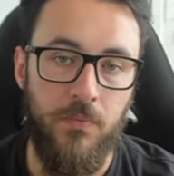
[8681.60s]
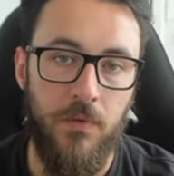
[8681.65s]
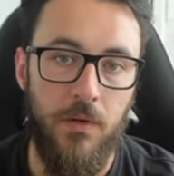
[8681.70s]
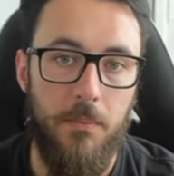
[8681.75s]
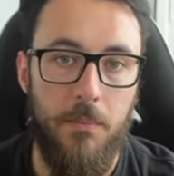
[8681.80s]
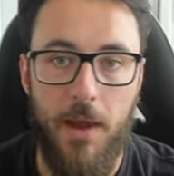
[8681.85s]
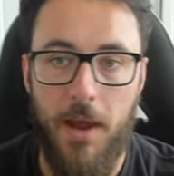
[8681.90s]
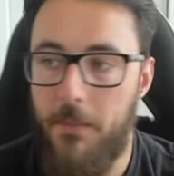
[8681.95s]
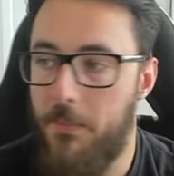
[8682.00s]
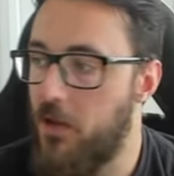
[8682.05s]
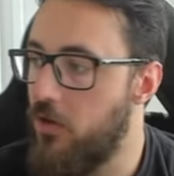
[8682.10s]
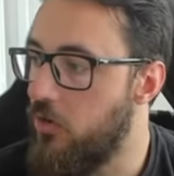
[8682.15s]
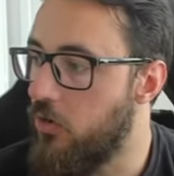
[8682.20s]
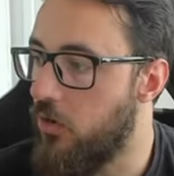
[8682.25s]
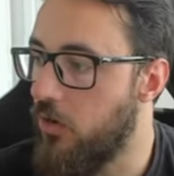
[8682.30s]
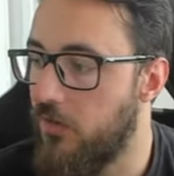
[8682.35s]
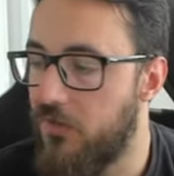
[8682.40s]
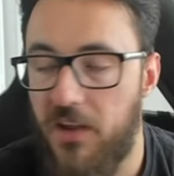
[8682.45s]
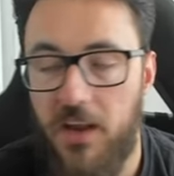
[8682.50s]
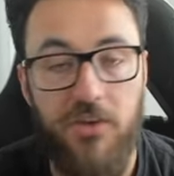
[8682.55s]
Maybe you
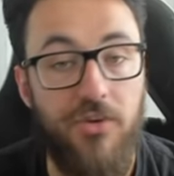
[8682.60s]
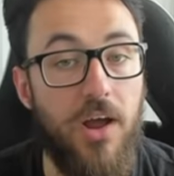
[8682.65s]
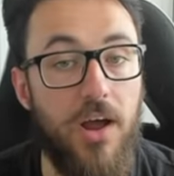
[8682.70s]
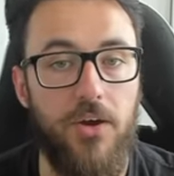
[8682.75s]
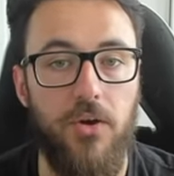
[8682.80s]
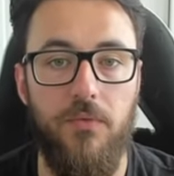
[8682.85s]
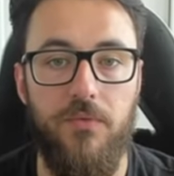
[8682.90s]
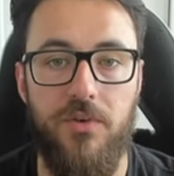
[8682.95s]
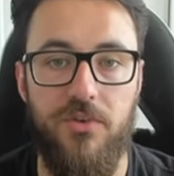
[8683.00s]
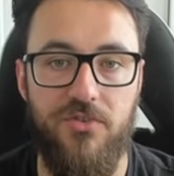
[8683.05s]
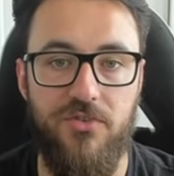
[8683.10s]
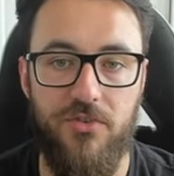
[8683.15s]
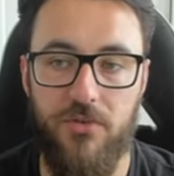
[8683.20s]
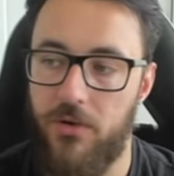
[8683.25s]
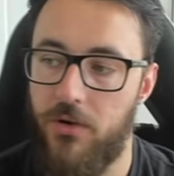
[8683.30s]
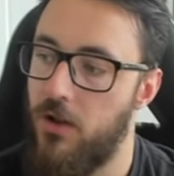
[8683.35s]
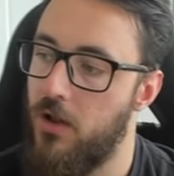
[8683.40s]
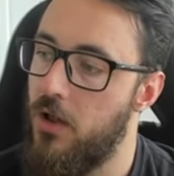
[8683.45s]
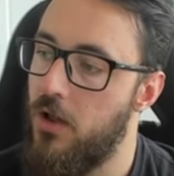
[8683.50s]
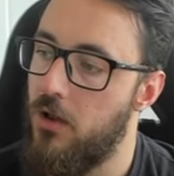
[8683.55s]
could have seen you had no
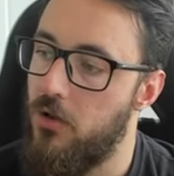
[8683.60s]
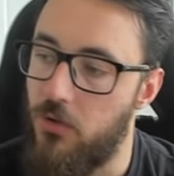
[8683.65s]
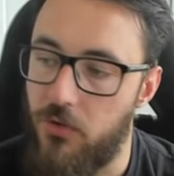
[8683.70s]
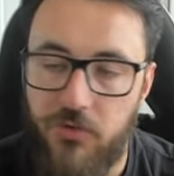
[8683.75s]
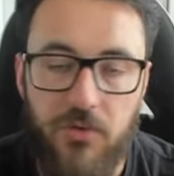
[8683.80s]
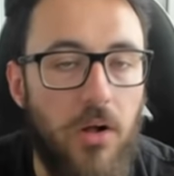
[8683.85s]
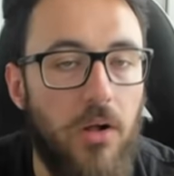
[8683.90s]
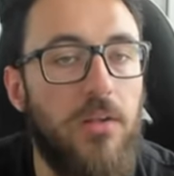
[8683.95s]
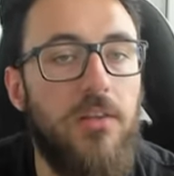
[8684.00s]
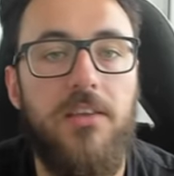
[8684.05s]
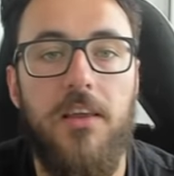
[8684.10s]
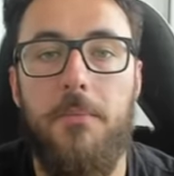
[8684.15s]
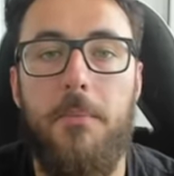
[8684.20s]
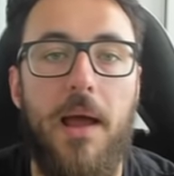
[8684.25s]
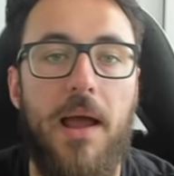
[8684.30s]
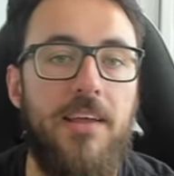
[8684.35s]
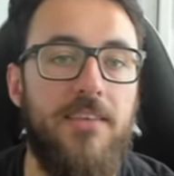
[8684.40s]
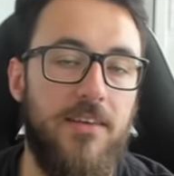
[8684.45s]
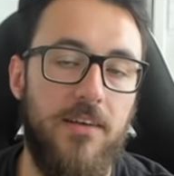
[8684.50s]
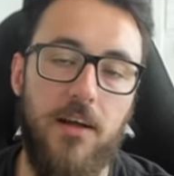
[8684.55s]
vision. Your jungles and
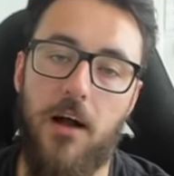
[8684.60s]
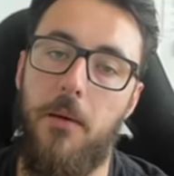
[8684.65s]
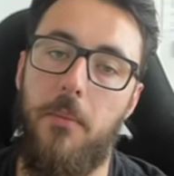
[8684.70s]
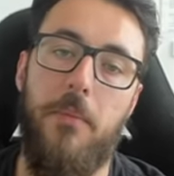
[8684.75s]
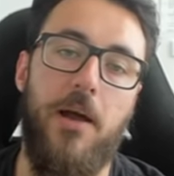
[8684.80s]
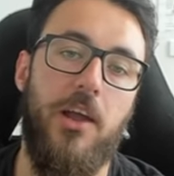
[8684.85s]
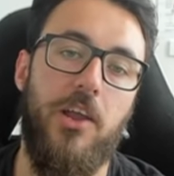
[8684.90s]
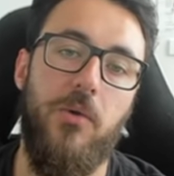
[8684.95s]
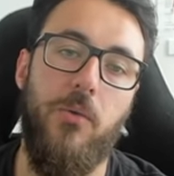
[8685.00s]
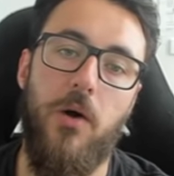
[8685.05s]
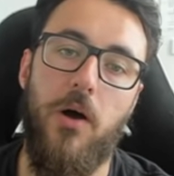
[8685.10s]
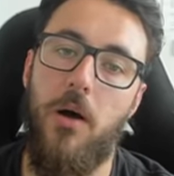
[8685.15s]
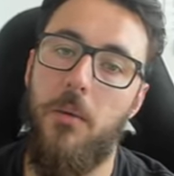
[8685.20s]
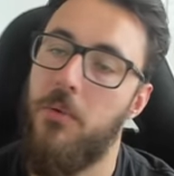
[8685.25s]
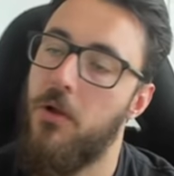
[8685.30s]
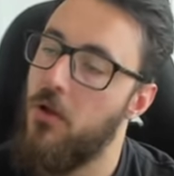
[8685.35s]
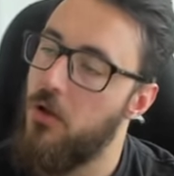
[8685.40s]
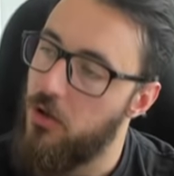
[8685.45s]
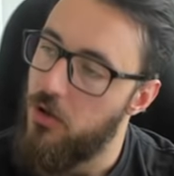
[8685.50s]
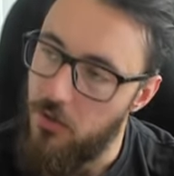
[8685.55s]
base can't back you
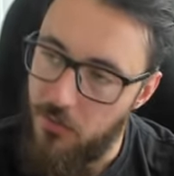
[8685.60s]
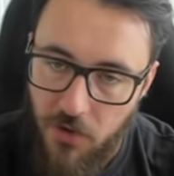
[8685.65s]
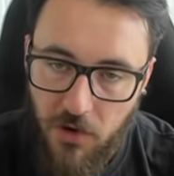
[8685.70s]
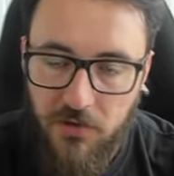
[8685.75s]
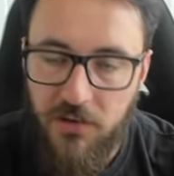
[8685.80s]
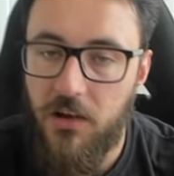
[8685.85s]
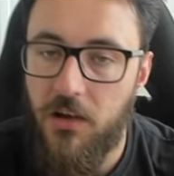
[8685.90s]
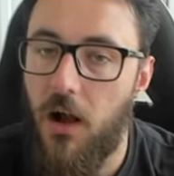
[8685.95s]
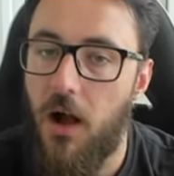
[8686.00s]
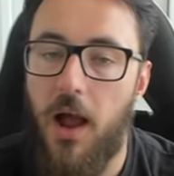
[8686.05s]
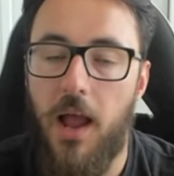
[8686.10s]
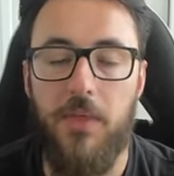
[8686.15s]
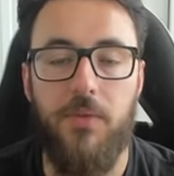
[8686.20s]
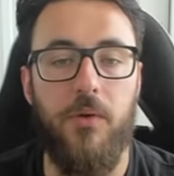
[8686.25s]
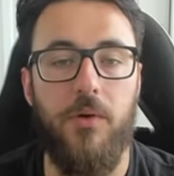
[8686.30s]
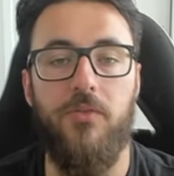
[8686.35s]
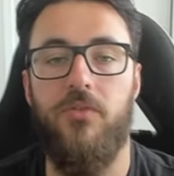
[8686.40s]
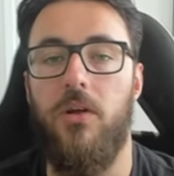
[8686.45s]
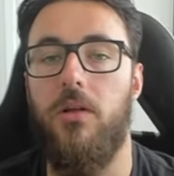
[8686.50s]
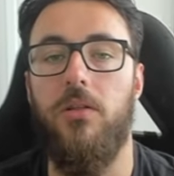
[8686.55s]
up. You're versing a high
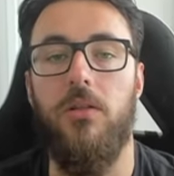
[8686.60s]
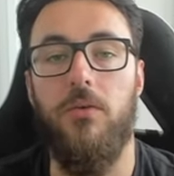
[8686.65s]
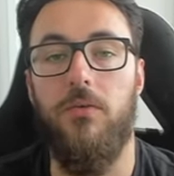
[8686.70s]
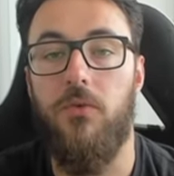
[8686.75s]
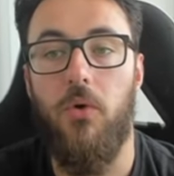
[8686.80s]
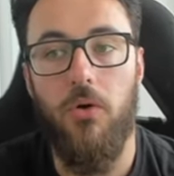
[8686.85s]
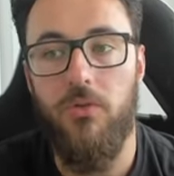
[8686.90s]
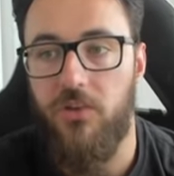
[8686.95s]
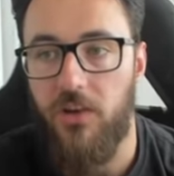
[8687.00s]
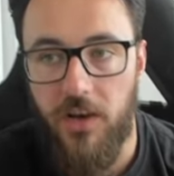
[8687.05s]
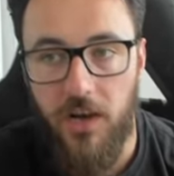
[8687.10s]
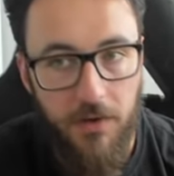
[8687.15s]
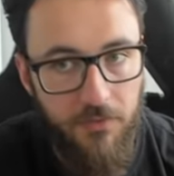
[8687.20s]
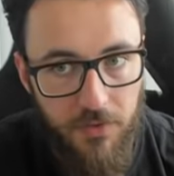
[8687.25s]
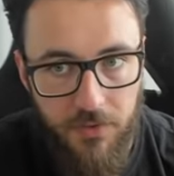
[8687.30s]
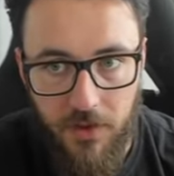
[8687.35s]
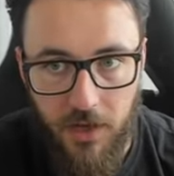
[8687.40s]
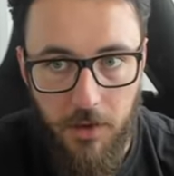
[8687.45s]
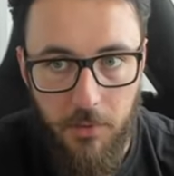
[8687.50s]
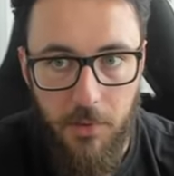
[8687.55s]
threat jungle. Of course, you're going to have
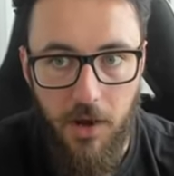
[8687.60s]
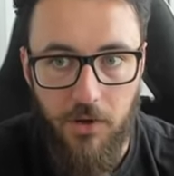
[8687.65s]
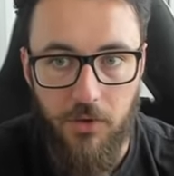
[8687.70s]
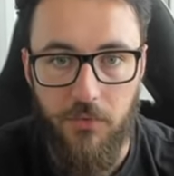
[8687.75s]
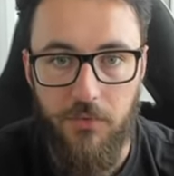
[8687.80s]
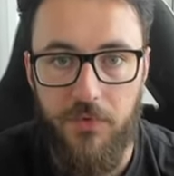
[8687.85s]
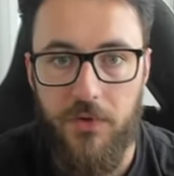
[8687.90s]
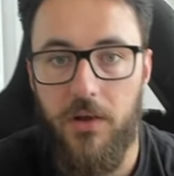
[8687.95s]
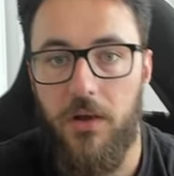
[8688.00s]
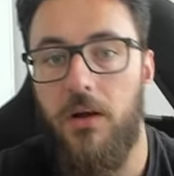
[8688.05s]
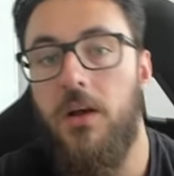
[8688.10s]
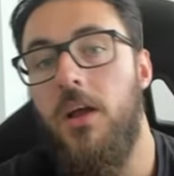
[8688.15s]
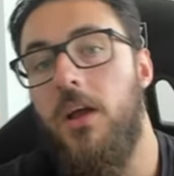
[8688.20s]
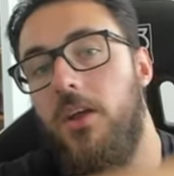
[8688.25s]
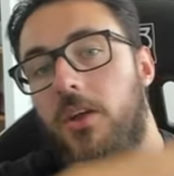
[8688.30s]
to think about your fear.